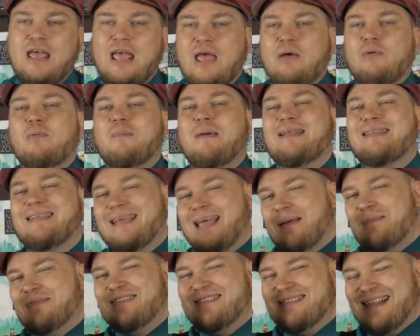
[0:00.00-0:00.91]
It would make the
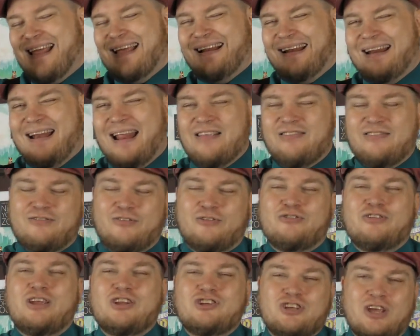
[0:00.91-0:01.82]
game slightly less
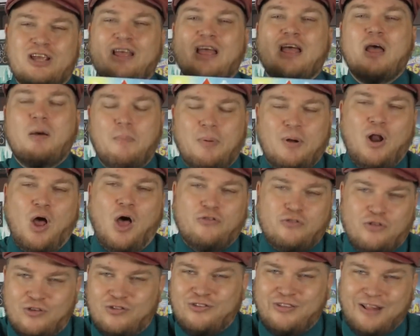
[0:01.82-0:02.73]
strategic, but
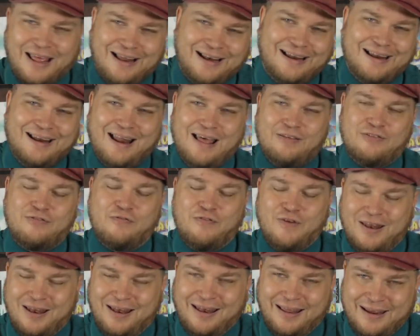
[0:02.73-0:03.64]
also slightly less
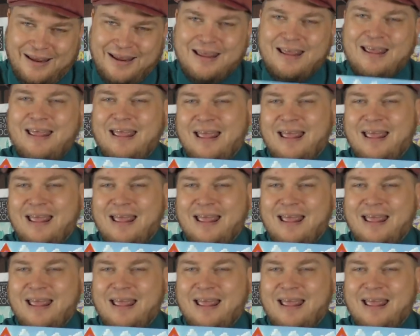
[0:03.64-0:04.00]
fiddly.